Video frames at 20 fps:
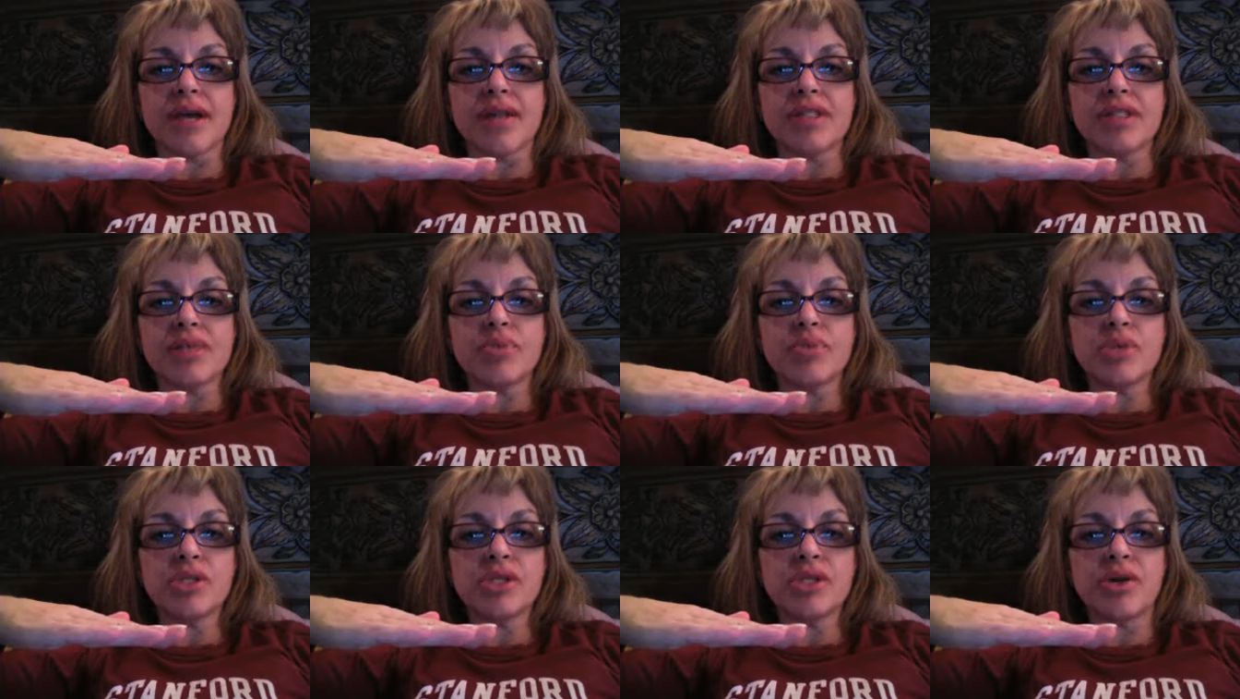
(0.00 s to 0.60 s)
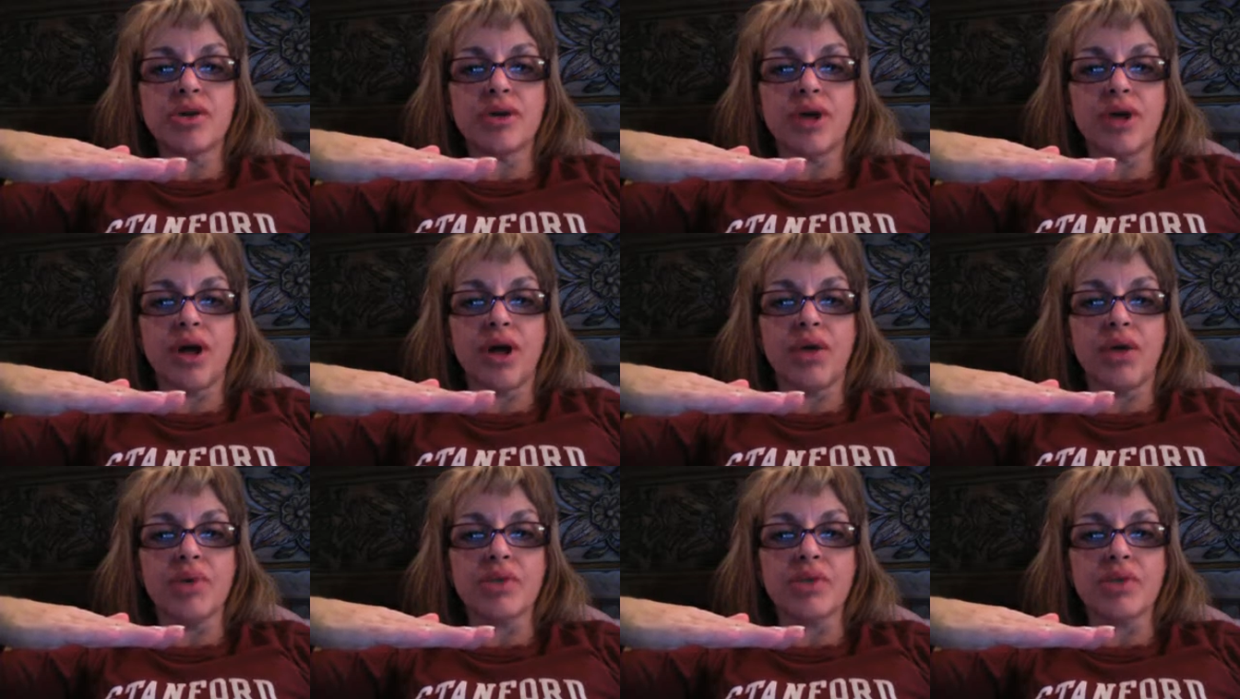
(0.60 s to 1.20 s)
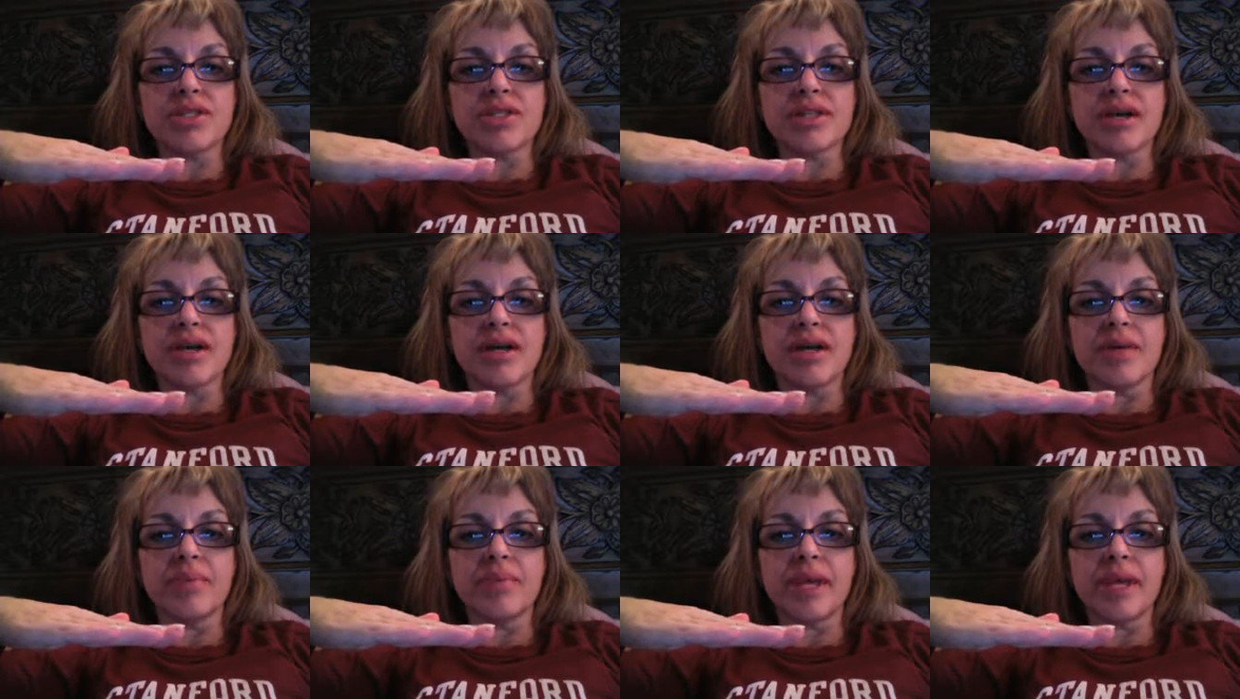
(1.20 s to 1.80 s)
isoproterenol, which is
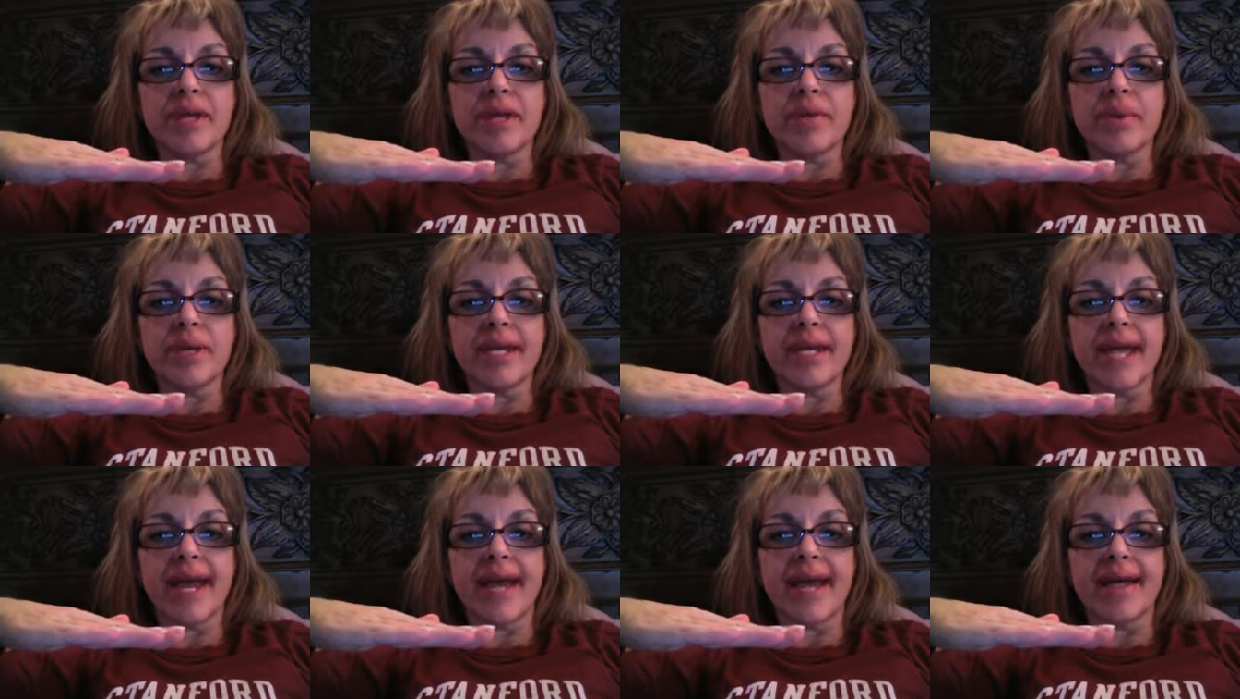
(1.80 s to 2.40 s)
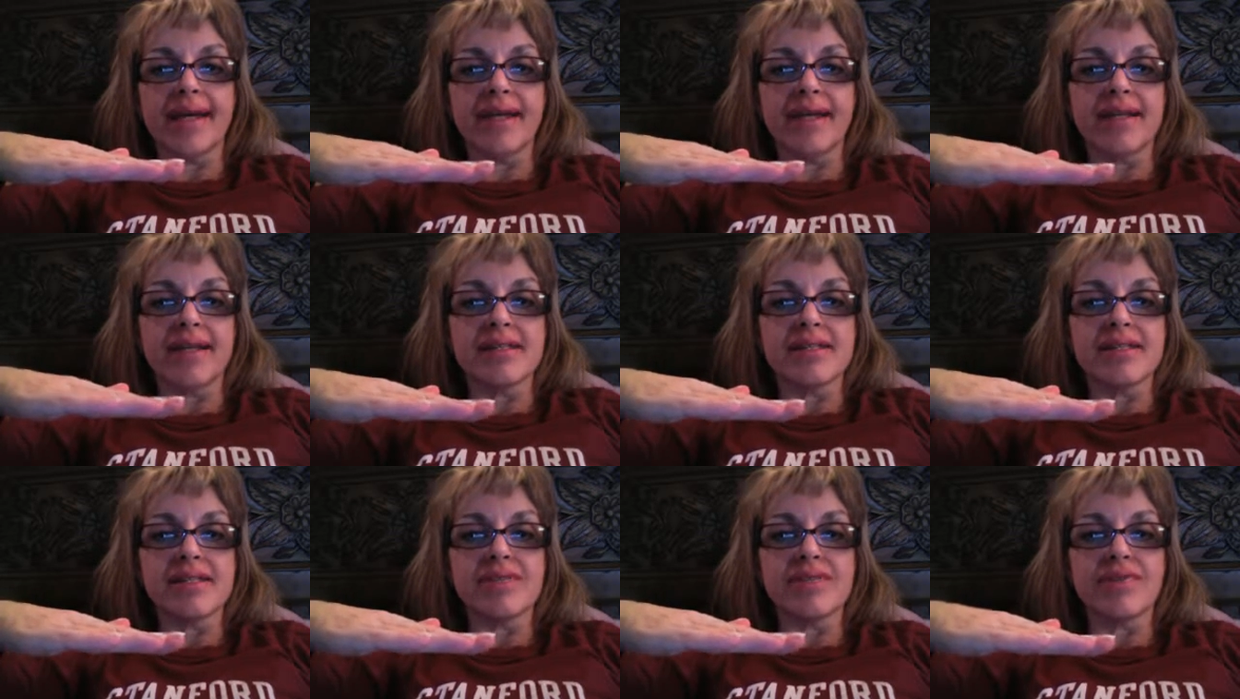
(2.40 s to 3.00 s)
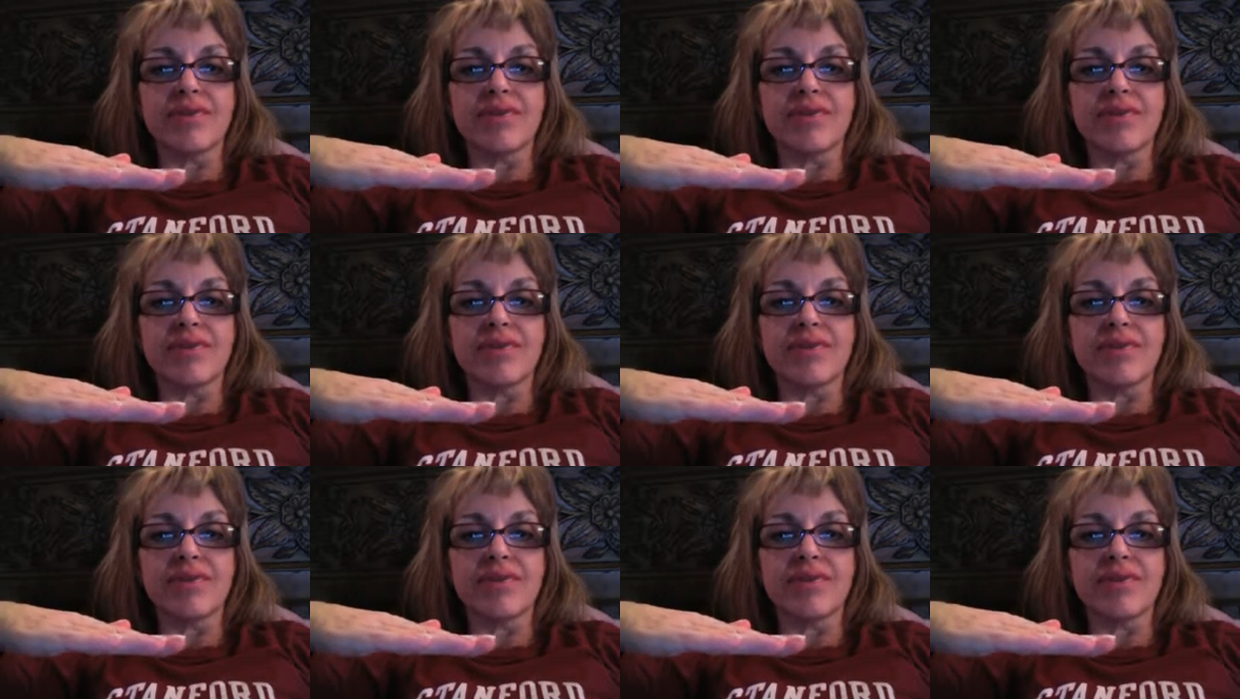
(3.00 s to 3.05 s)
a beta one agonist.